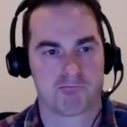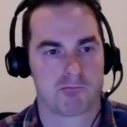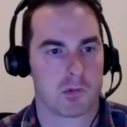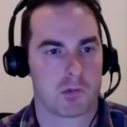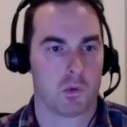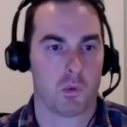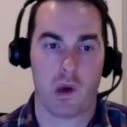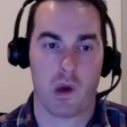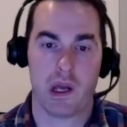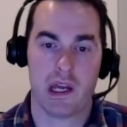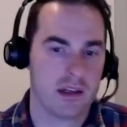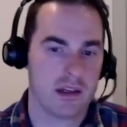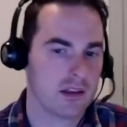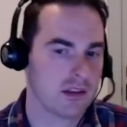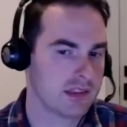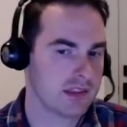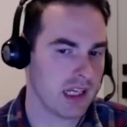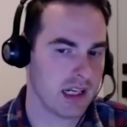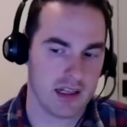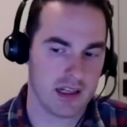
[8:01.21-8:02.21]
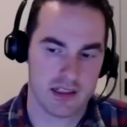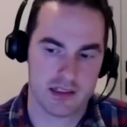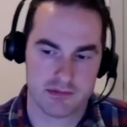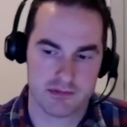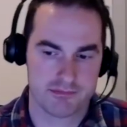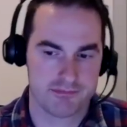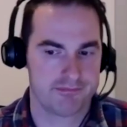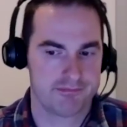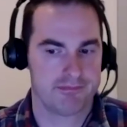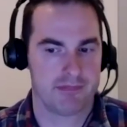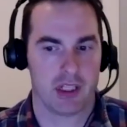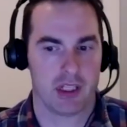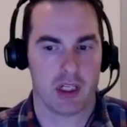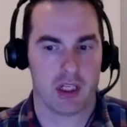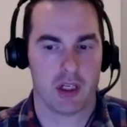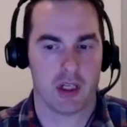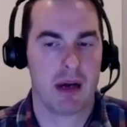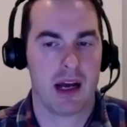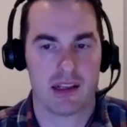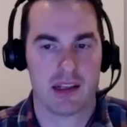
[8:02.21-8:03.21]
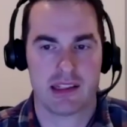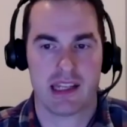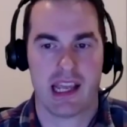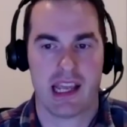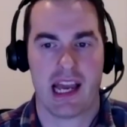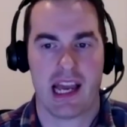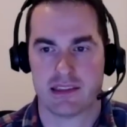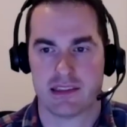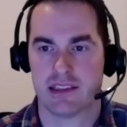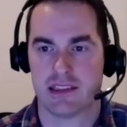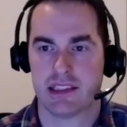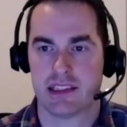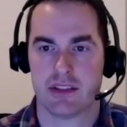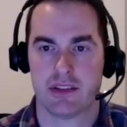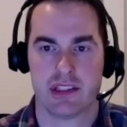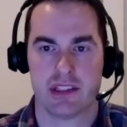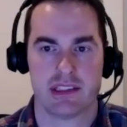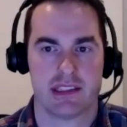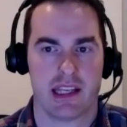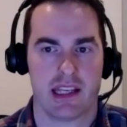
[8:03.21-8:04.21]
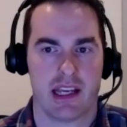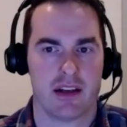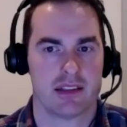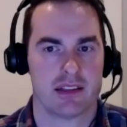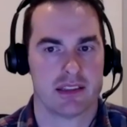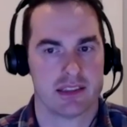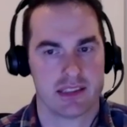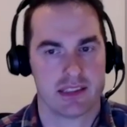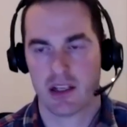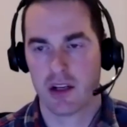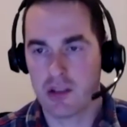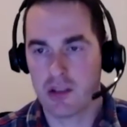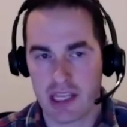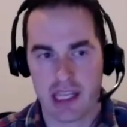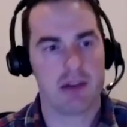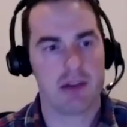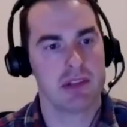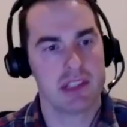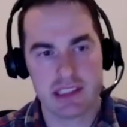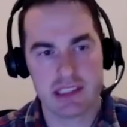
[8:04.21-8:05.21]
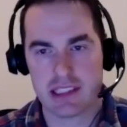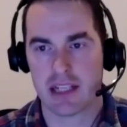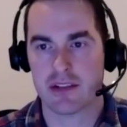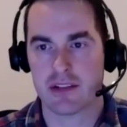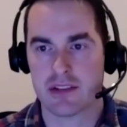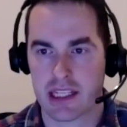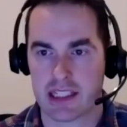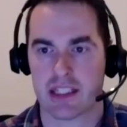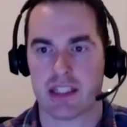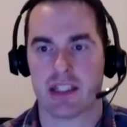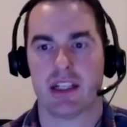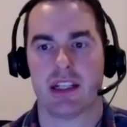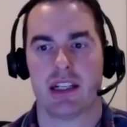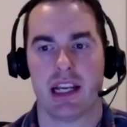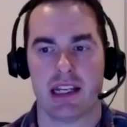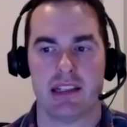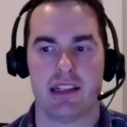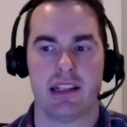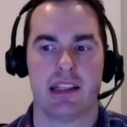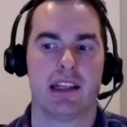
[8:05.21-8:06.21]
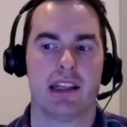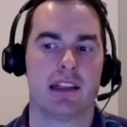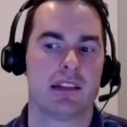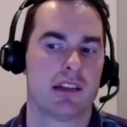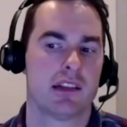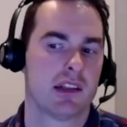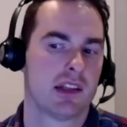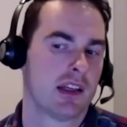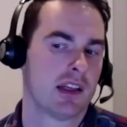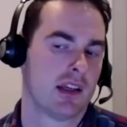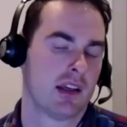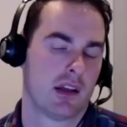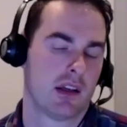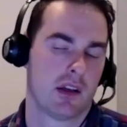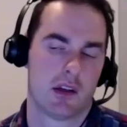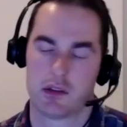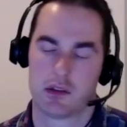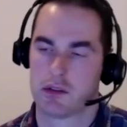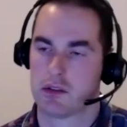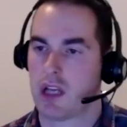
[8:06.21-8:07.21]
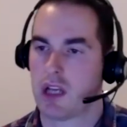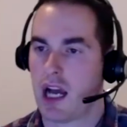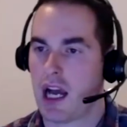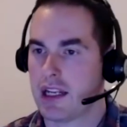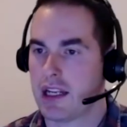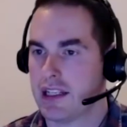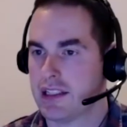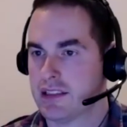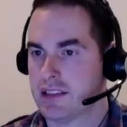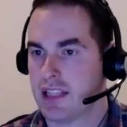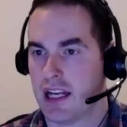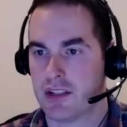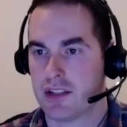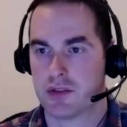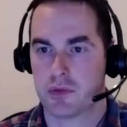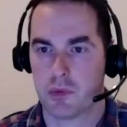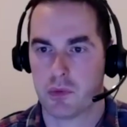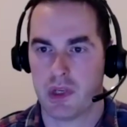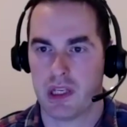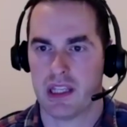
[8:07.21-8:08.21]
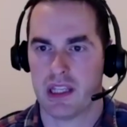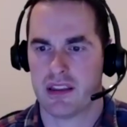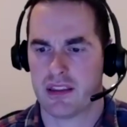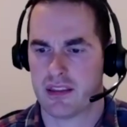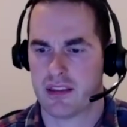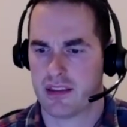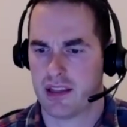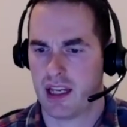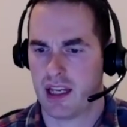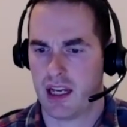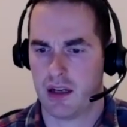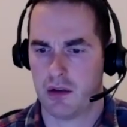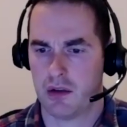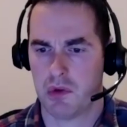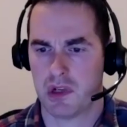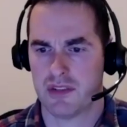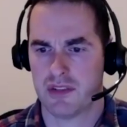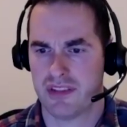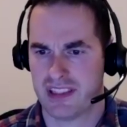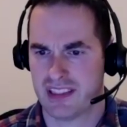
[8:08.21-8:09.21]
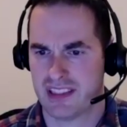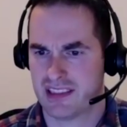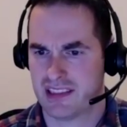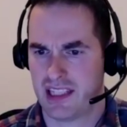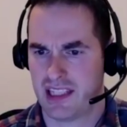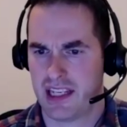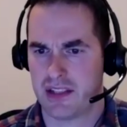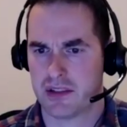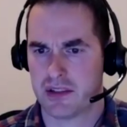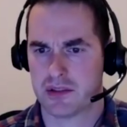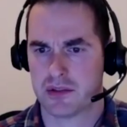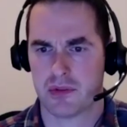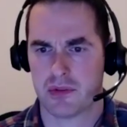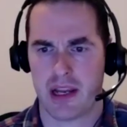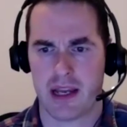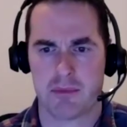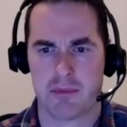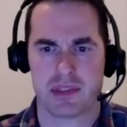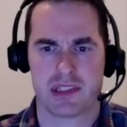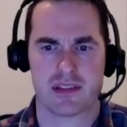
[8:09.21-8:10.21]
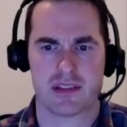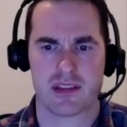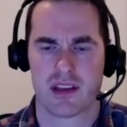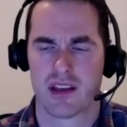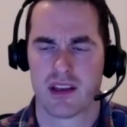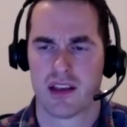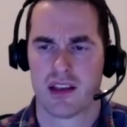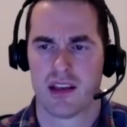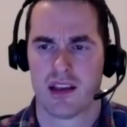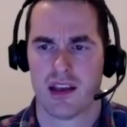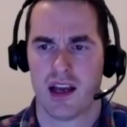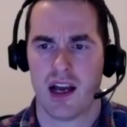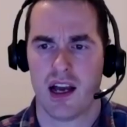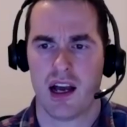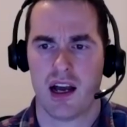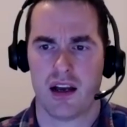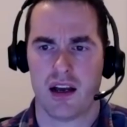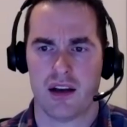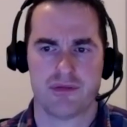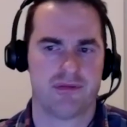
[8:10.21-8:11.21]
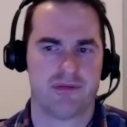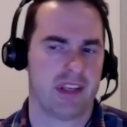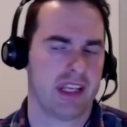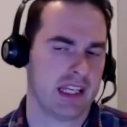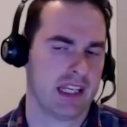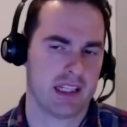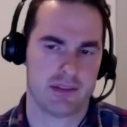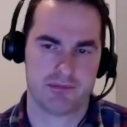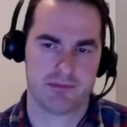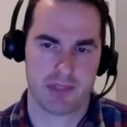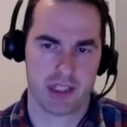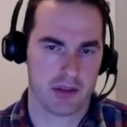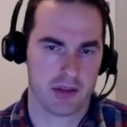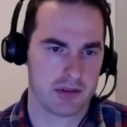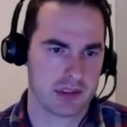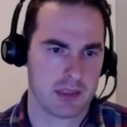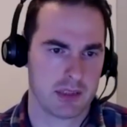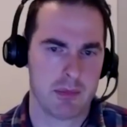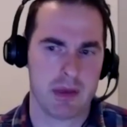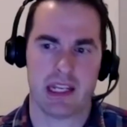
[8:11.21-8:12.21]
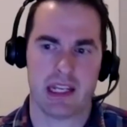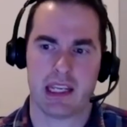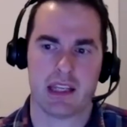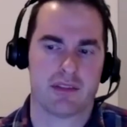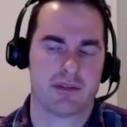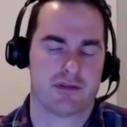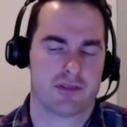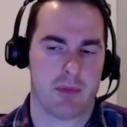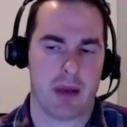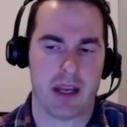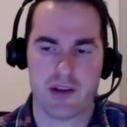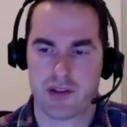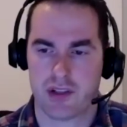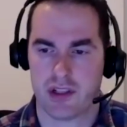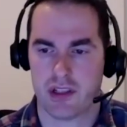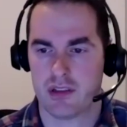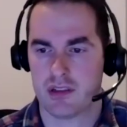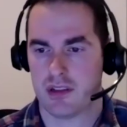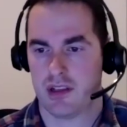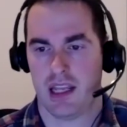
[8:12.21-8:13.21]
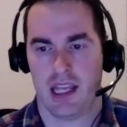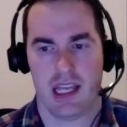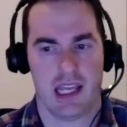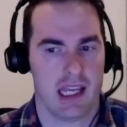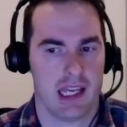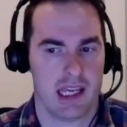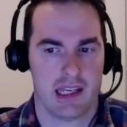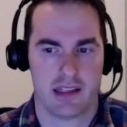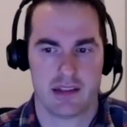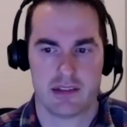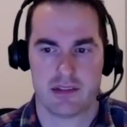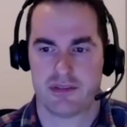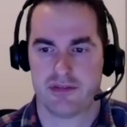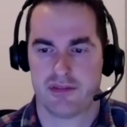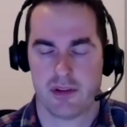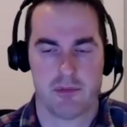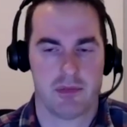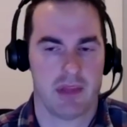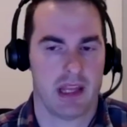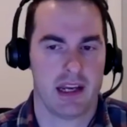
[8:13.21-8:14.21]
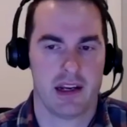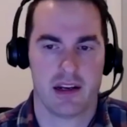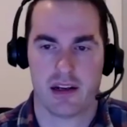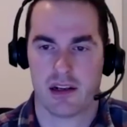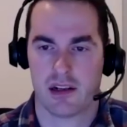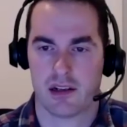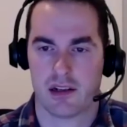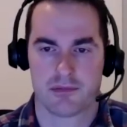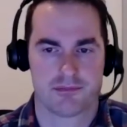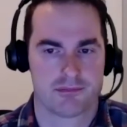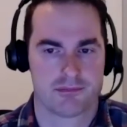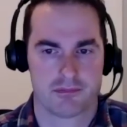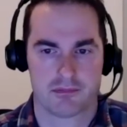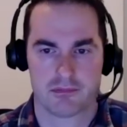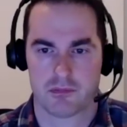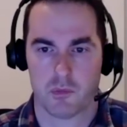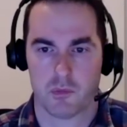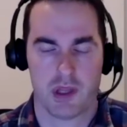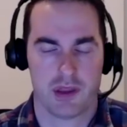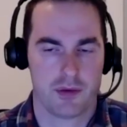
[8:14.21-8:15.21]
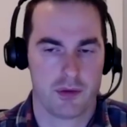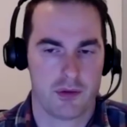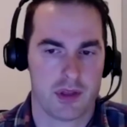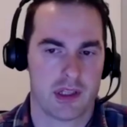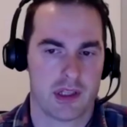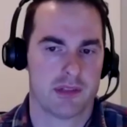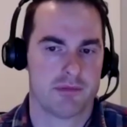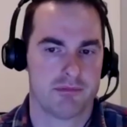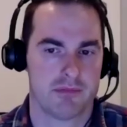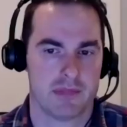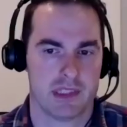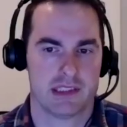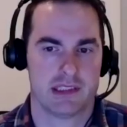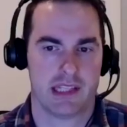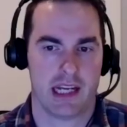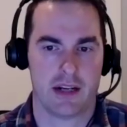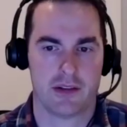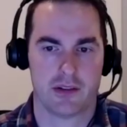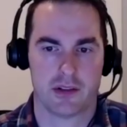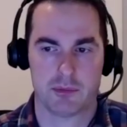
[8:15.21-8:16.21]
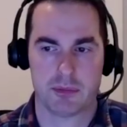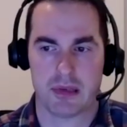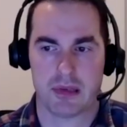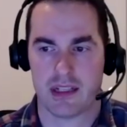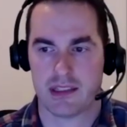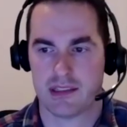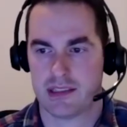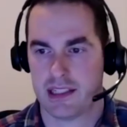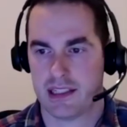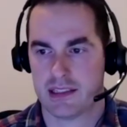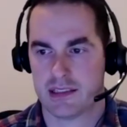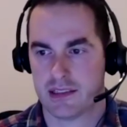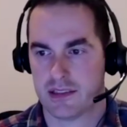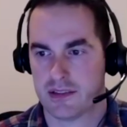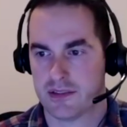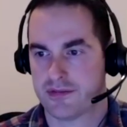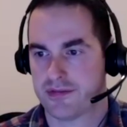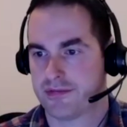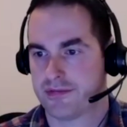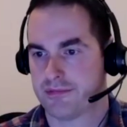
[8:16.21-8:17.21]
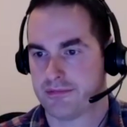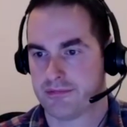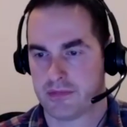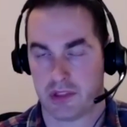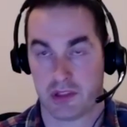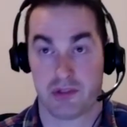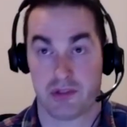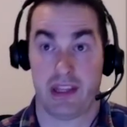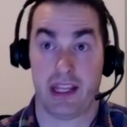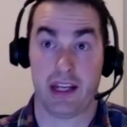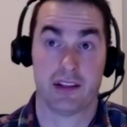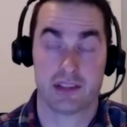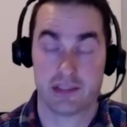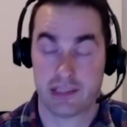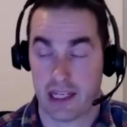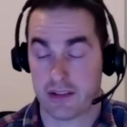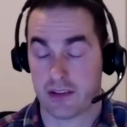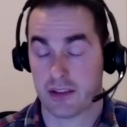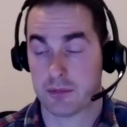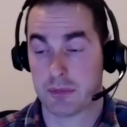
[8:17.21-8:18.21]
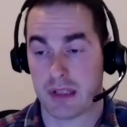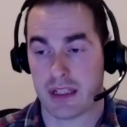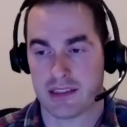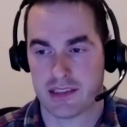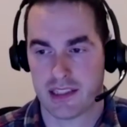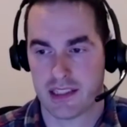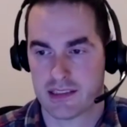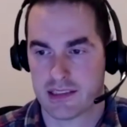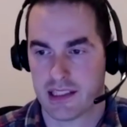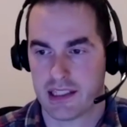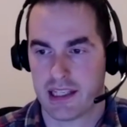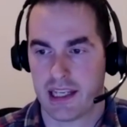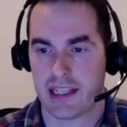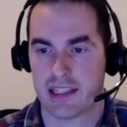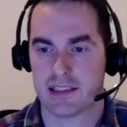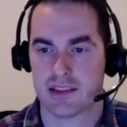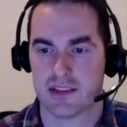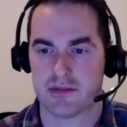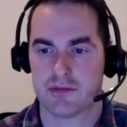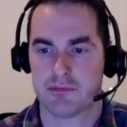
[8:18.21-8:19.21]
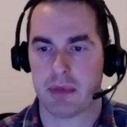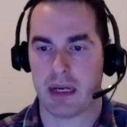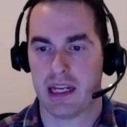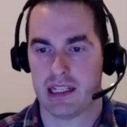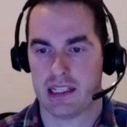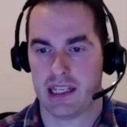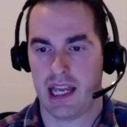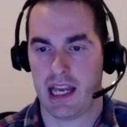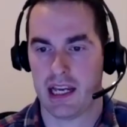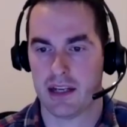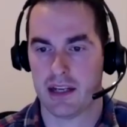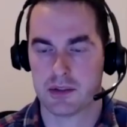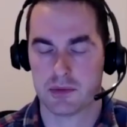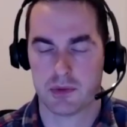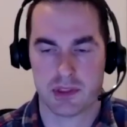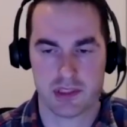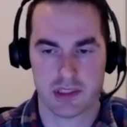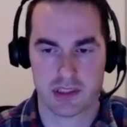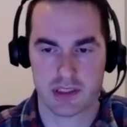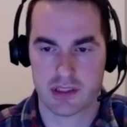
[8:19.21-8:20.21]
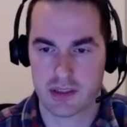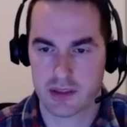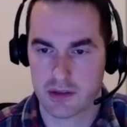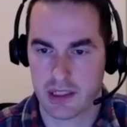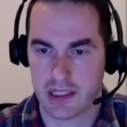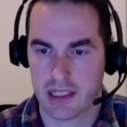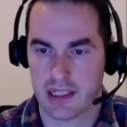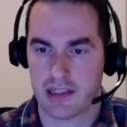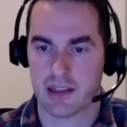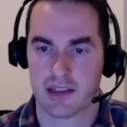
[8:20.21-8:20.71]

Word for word: well done you know podcast and series there and it's like okay well this sounds like a good idea got in touch with uh, one of his sales reps uh, via you know submitting information and from there went through the the standard process of or their standard process, I guess, of buying a house, which included